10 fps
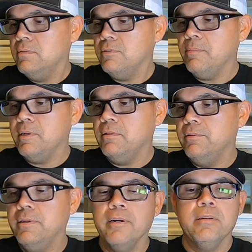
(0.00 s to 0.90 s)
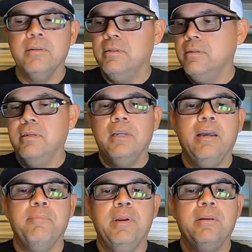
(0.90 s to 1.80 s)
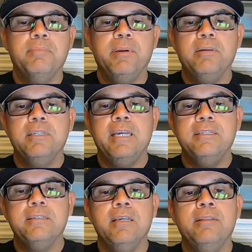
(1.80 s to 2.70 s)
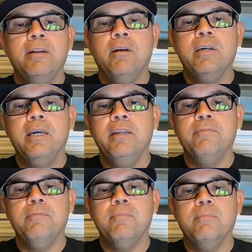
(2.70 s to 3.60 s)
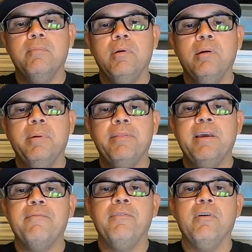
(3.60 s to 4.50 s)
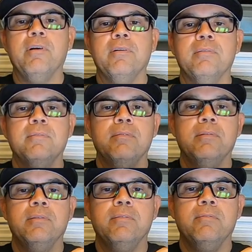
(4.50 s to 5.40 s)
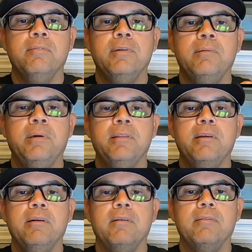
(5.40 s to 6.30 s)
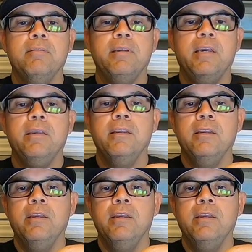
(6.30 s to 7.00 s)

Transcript: drop my glue there, have a pair, pair of dikes, and then I'll cut it about that far, right about there, okay?